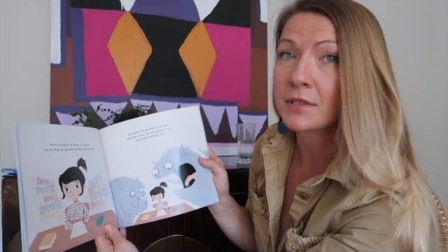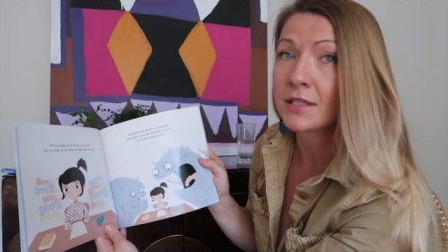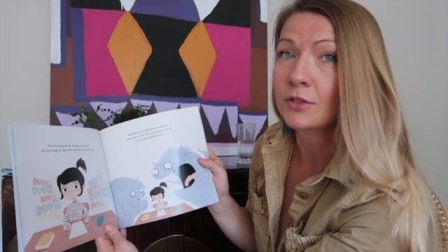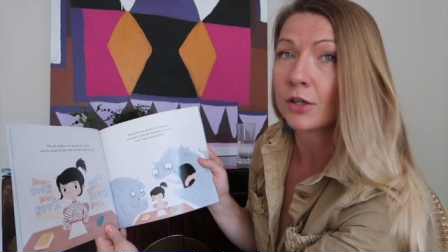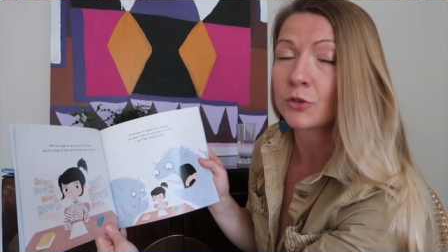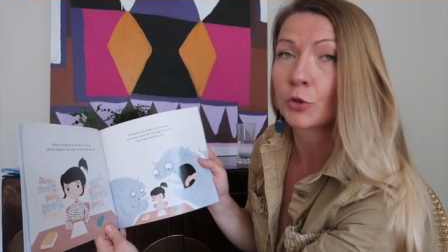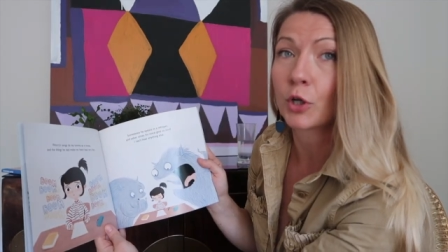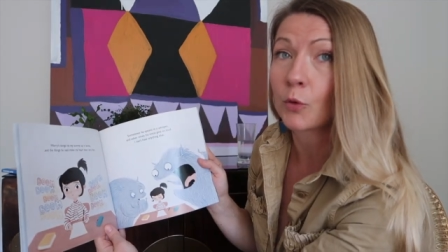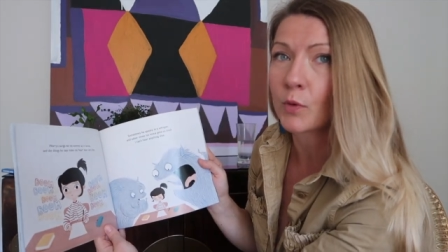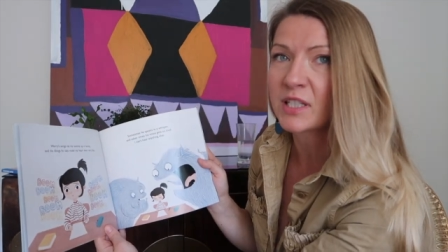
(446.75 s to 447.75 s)
he talks to her
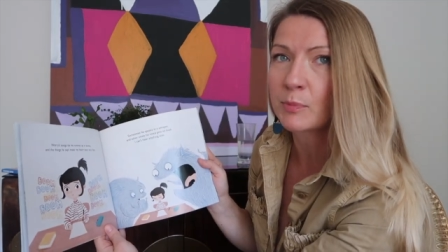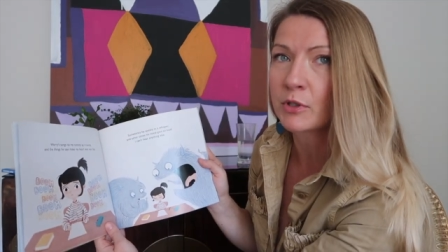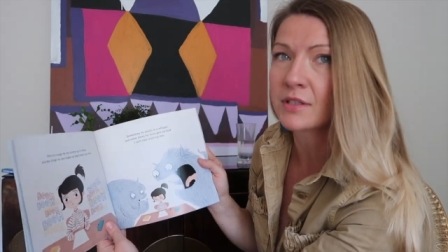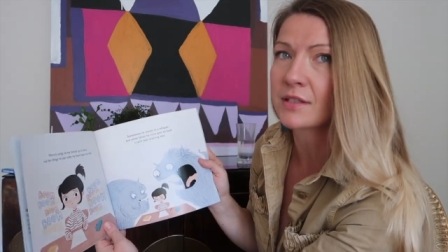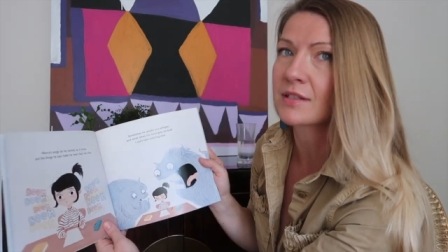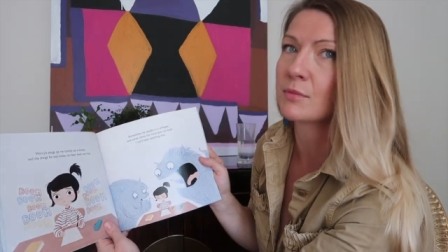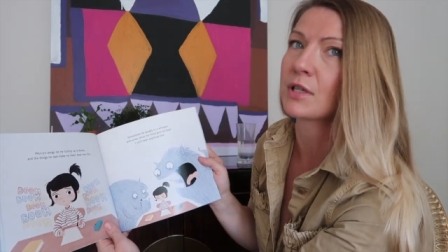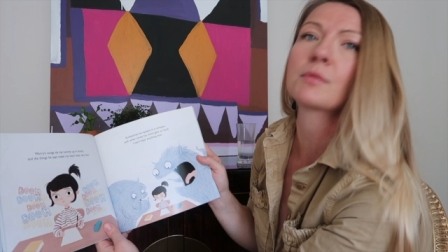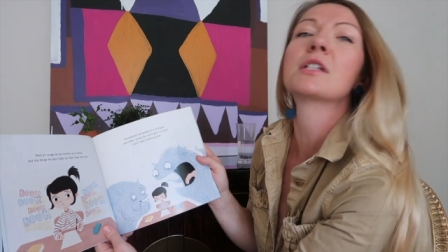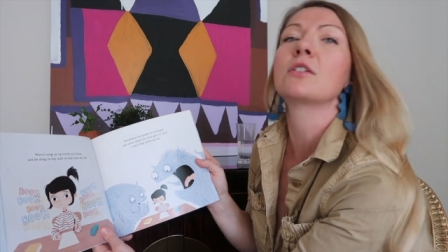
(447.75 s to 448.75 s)
in whispers, and
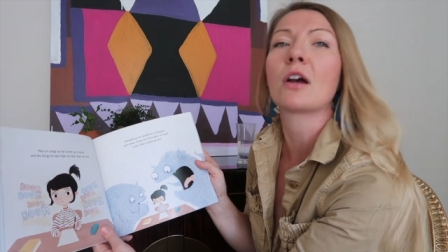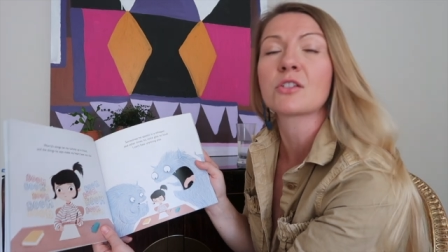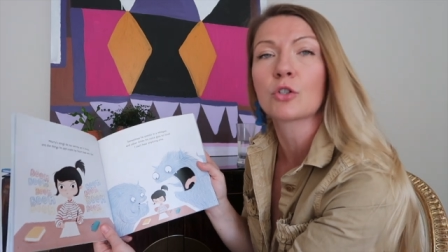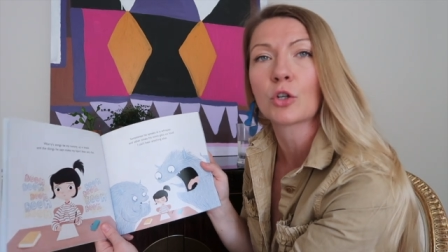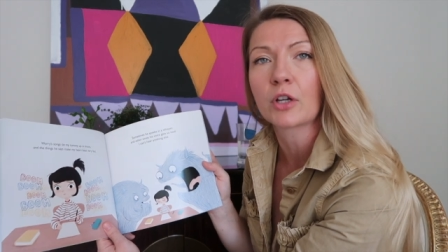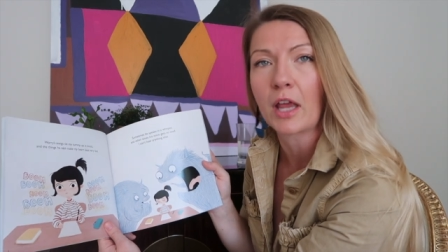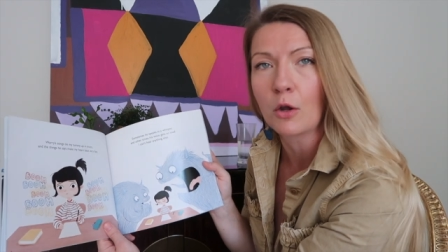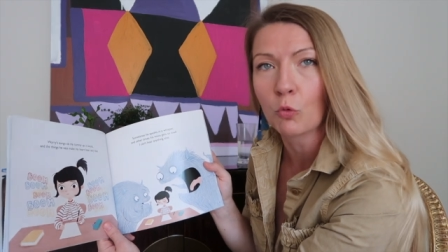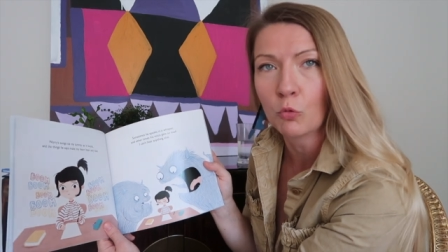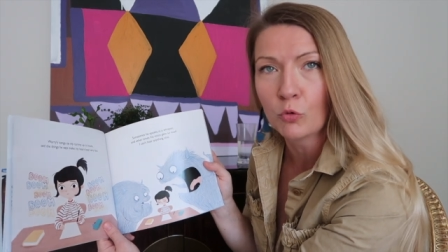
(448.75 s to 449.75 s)
sometimes he talks to her
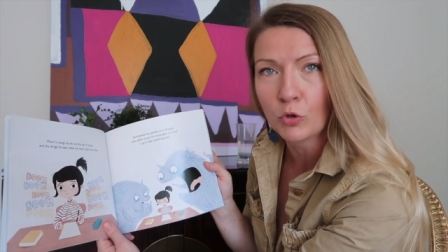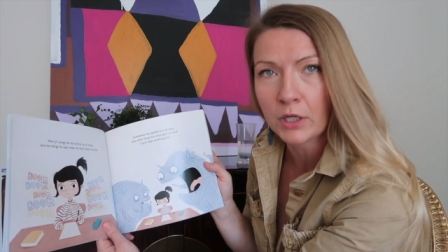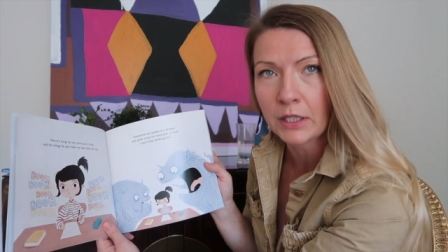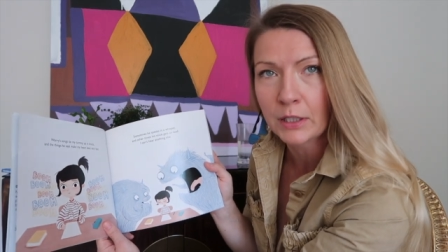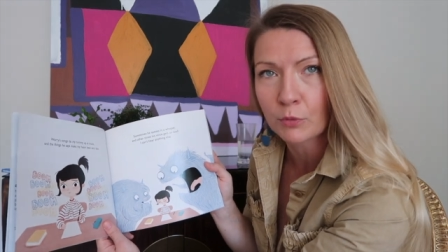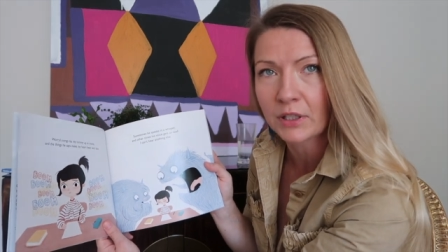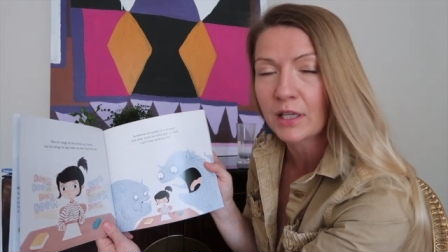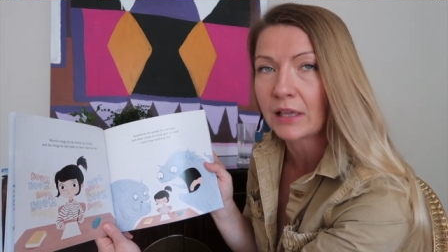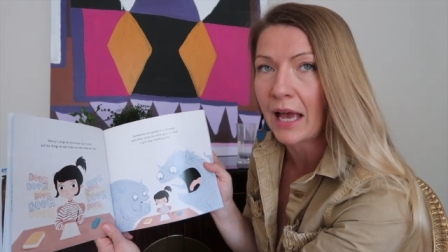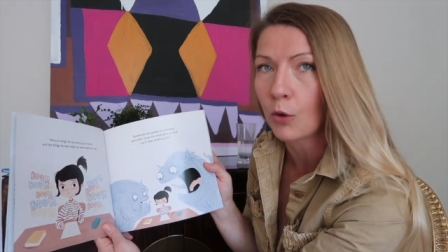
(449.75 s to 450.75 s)
in really,
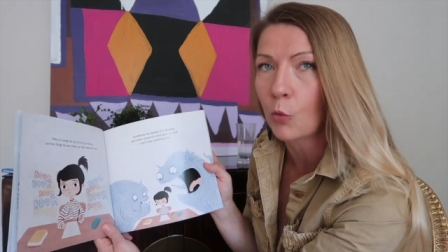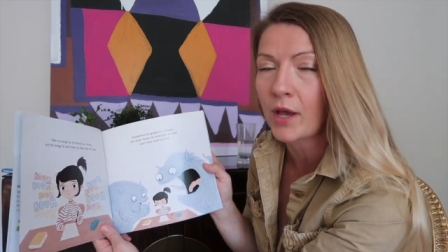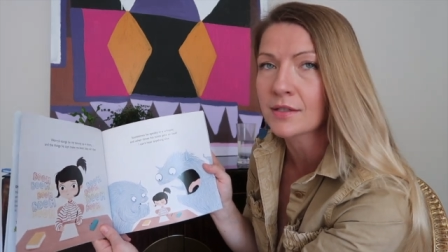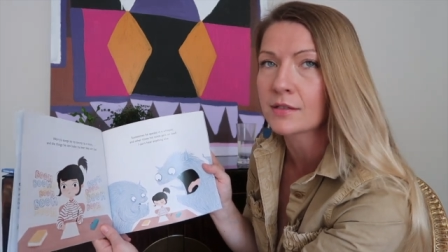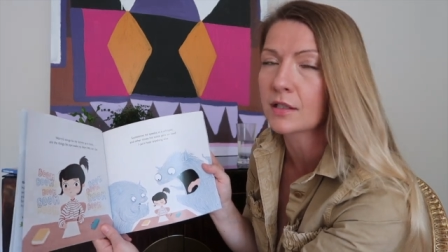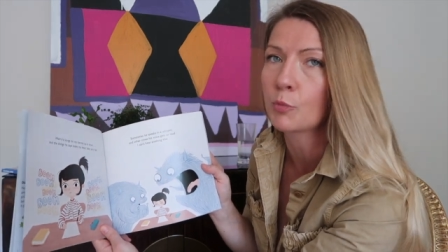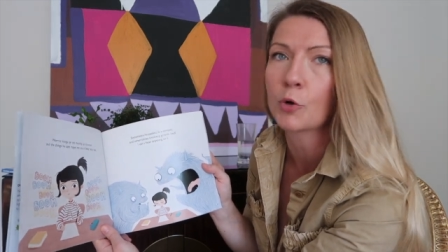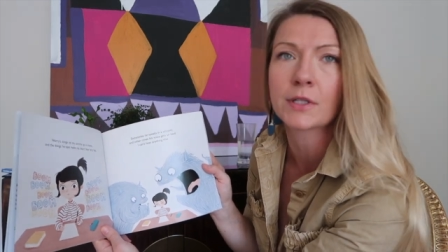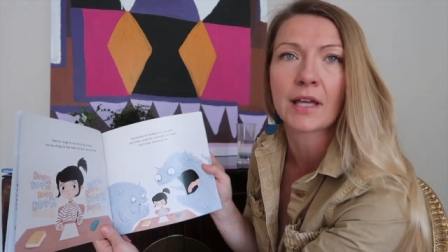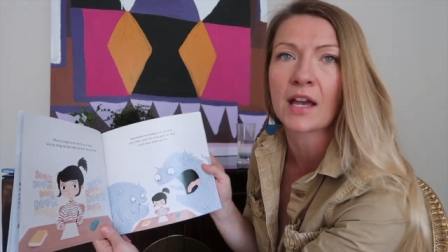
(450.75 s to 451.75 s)
really loud ways to the
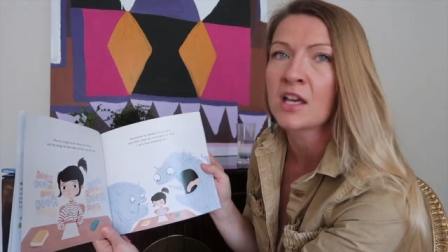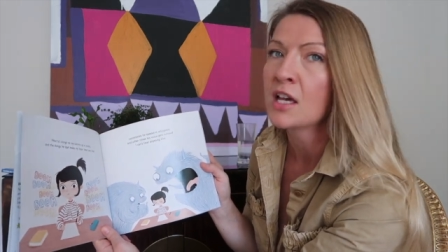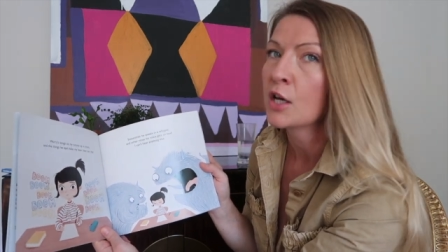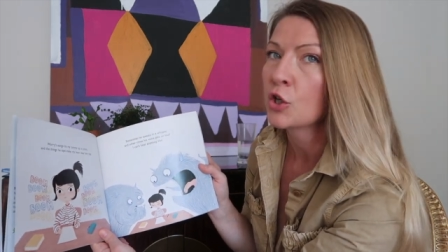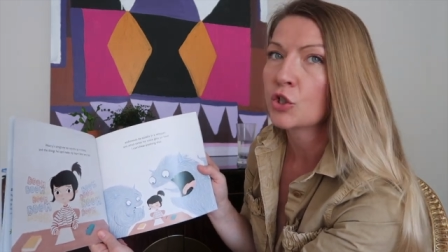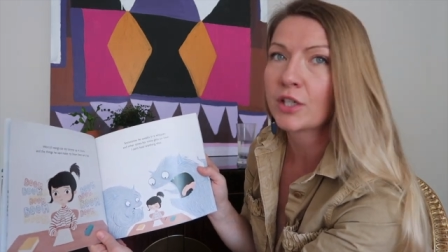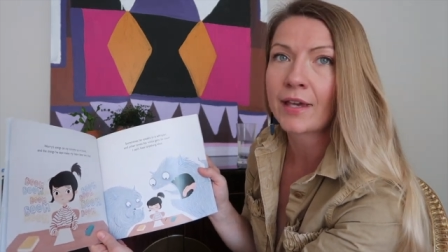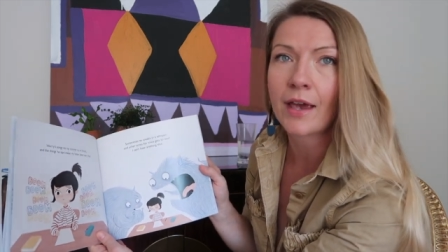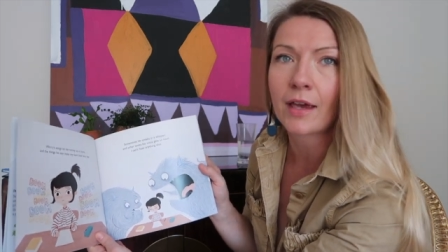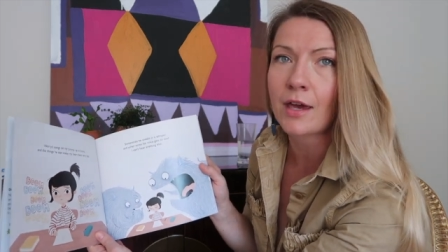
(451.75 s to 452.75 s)
point that she
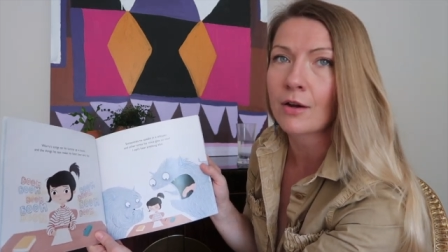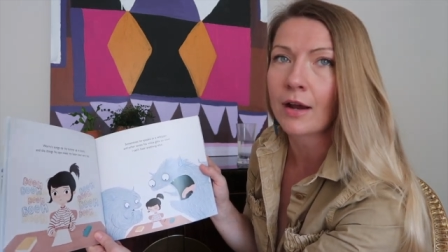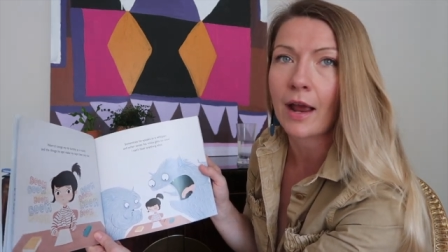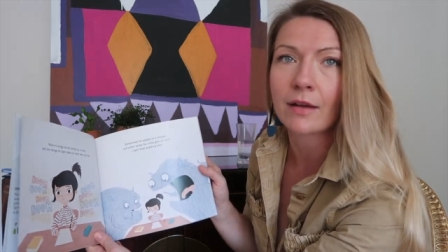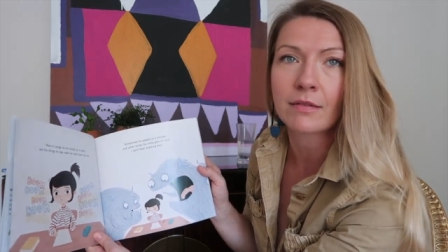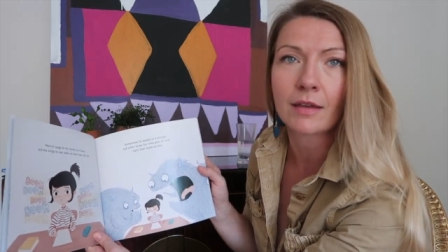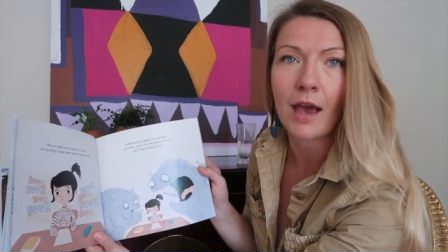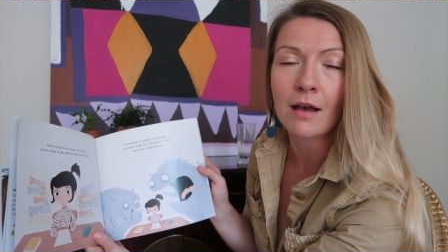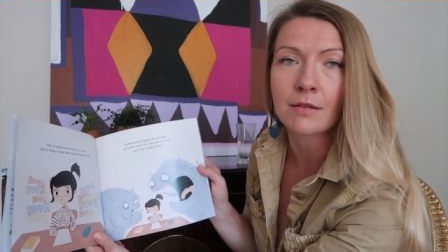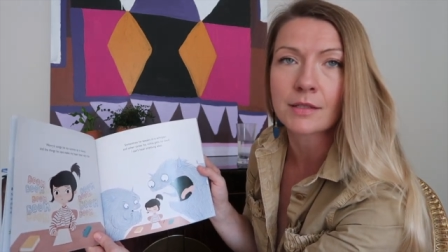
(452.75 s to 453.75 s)
can't hear anything
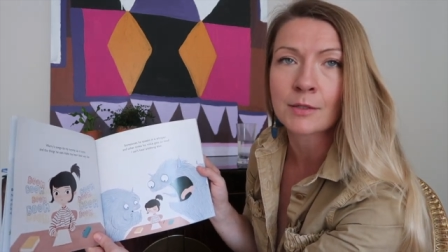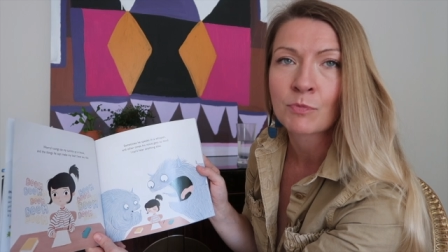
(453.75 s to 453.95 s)
else.